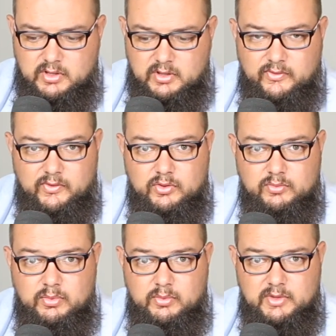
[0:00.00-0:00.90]
If
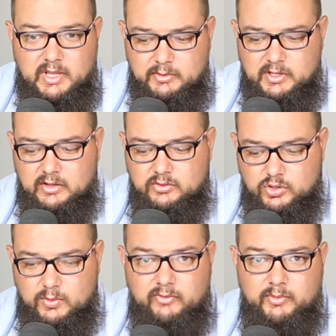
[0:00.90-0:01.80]
you dumbed it down to
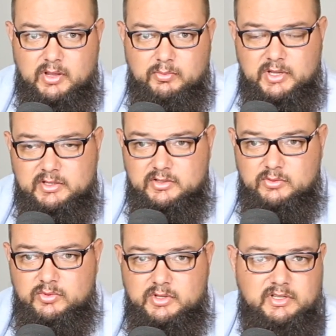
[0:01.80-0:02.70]
12 megapixels,
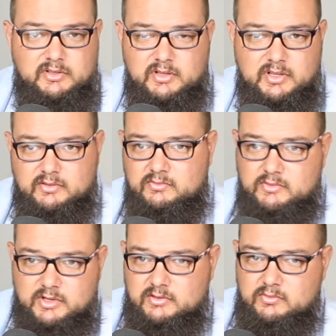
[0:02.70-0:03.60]
it would just, it,
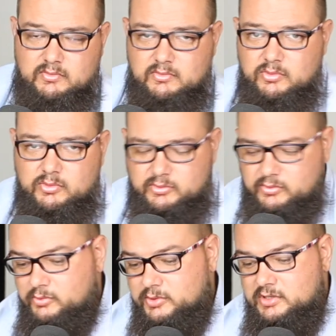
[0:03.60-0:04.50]
just,
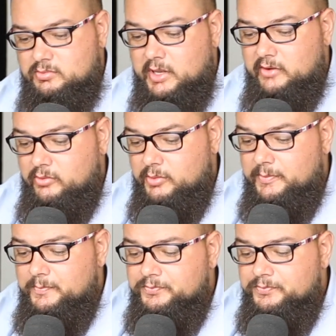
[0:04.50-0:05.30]
it was just better for me.